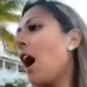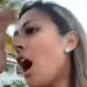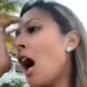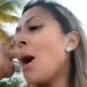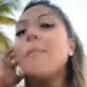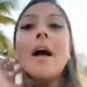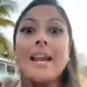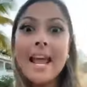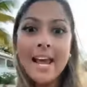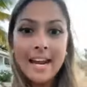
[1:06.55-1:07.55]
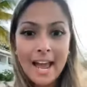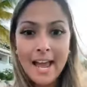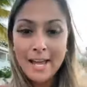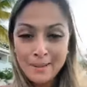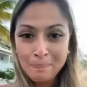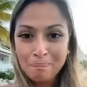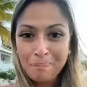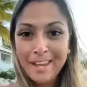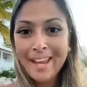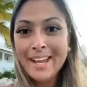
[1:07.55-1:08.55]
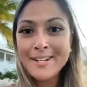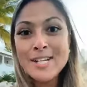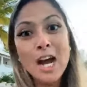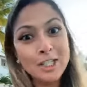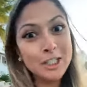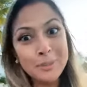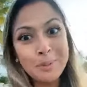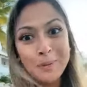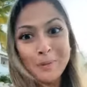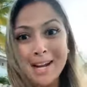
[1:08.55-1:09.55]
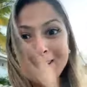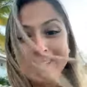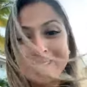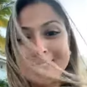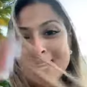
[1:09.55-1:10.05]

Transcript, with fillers: um, Nene, and Dr. Perez.